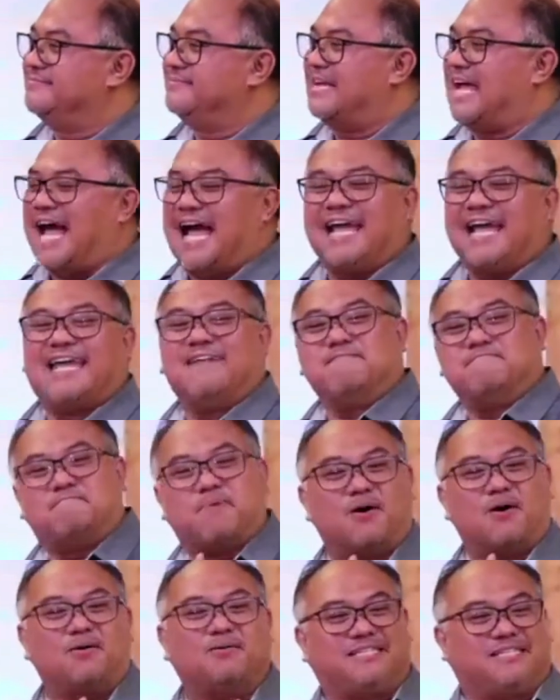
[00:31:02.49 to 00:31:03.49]
I can
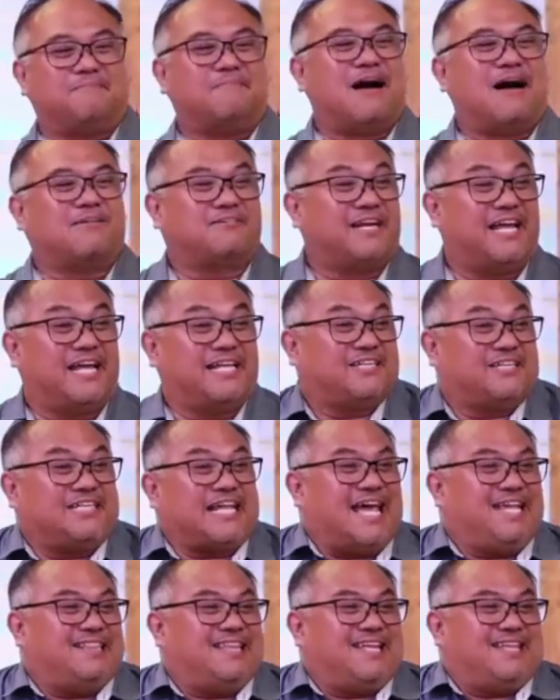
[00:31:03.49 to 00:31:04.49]
boast about grace because
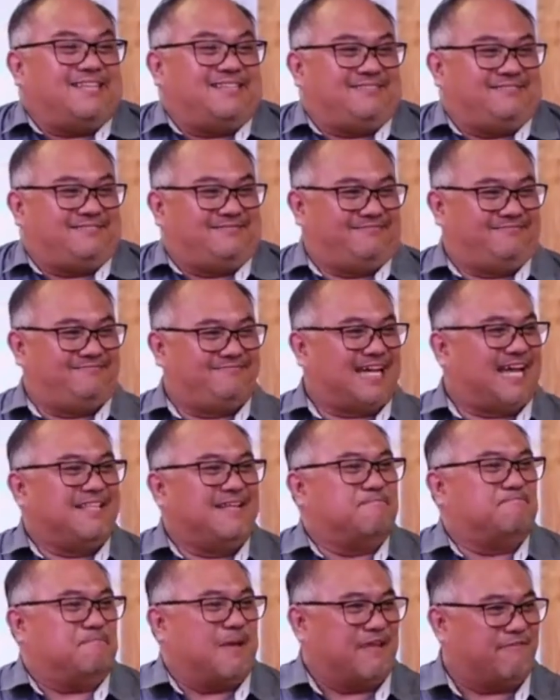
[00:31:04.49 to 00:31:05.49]
I didn't, I
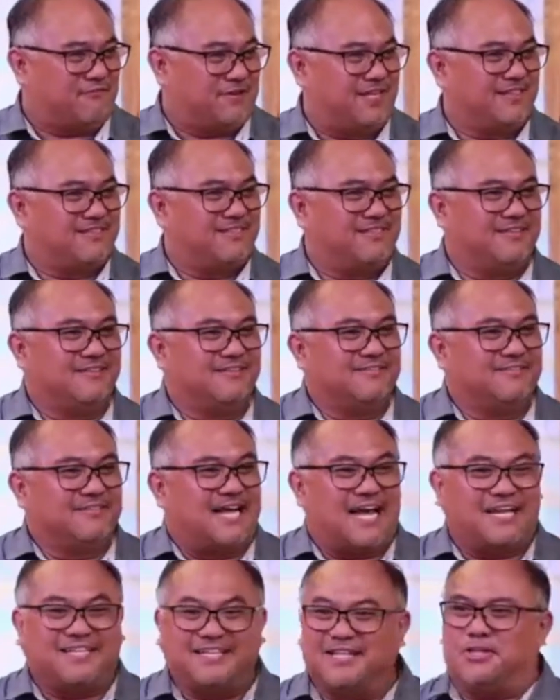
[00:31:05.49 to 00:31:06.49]
didn't pay for it.
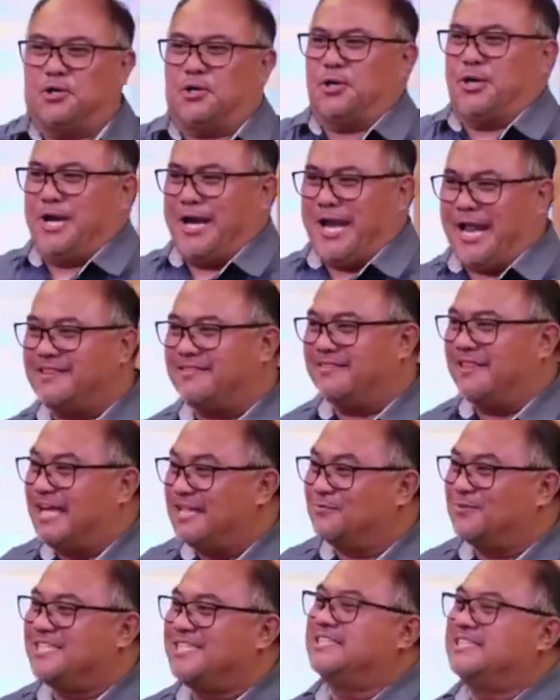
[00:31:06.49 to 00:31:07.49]
I didn't earn it. It
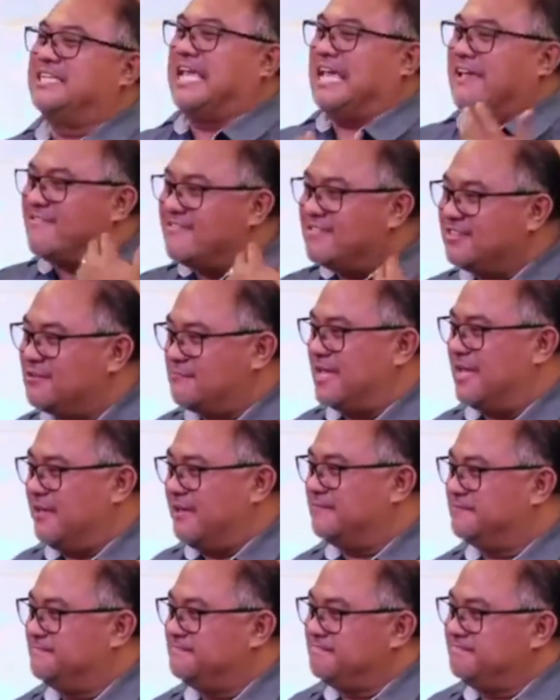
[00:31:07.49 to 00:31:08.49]
was just given to me.
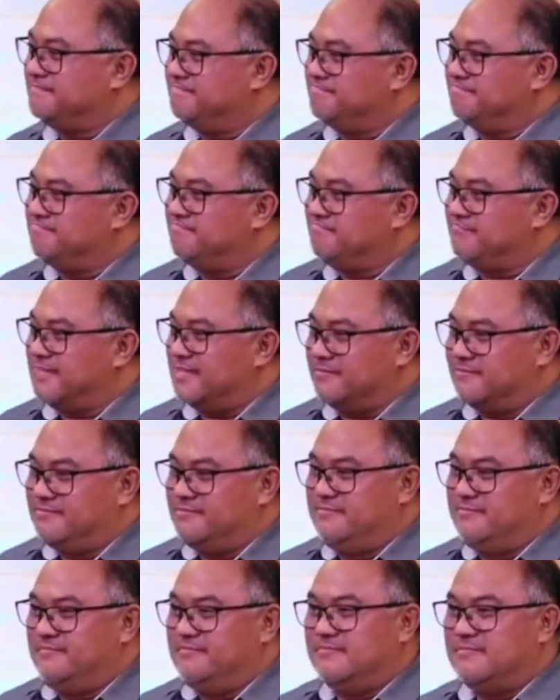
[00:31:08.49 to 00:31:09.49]

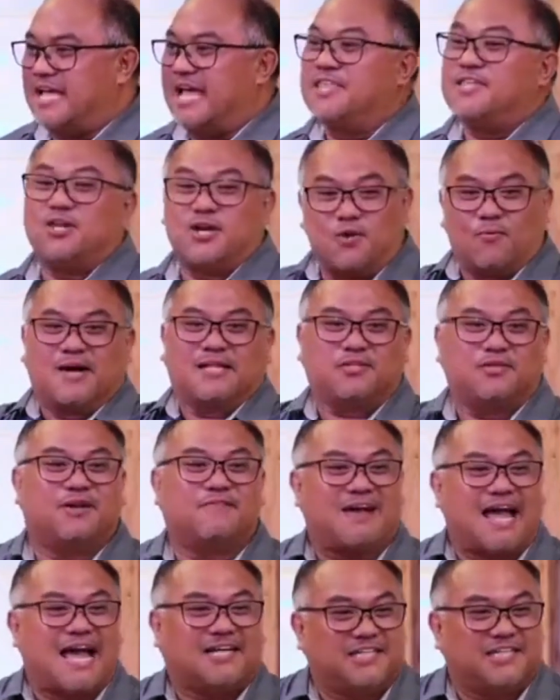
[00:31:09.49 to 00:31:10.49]
And you know what? You have
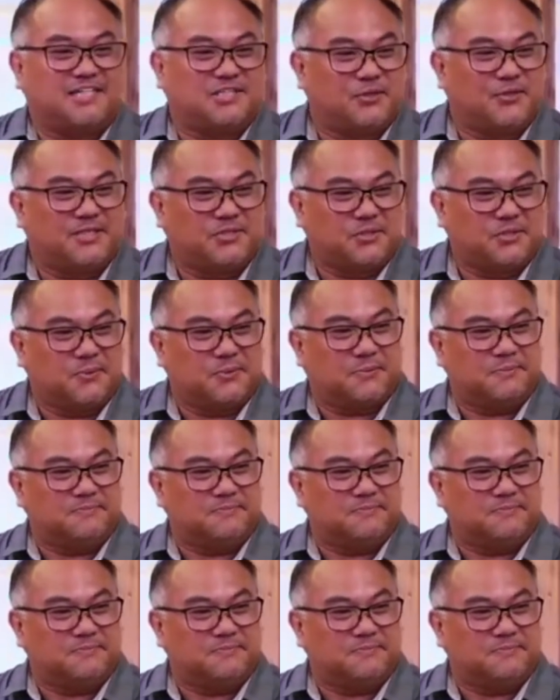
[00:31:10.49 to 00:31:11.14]
access to it too.